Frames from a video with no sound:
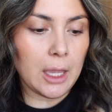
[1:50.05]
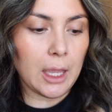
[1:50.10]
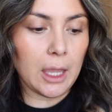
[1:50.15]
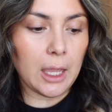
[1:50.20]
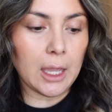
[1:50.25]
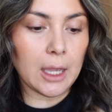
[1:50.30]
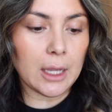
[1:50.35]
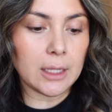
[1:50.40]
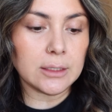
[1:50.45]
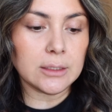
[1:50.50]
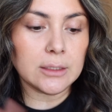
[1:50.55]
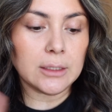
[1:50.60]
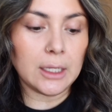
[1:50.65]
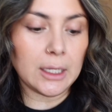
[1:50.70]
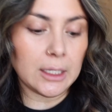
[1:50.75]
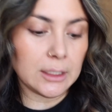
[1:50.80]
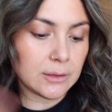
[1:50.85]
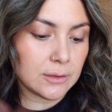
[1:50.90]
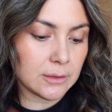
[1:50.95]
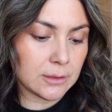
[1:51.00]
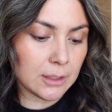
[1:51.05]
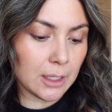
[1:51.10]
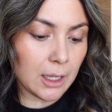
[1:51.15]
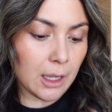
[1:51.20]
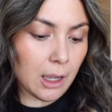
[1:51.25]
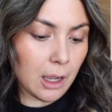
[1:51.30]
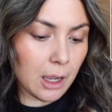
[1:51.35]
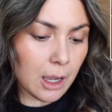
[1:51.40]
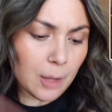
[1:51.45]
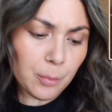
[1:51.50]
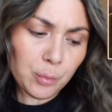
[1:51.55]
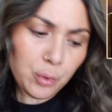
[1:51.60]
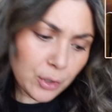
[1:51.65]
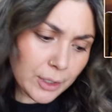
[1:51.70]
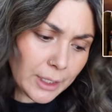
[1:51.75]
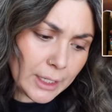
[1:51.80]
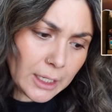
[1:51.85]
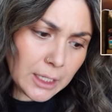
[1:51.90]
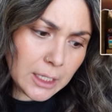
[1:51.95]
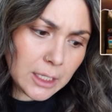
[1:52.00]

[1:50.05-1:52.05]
and it's a pretty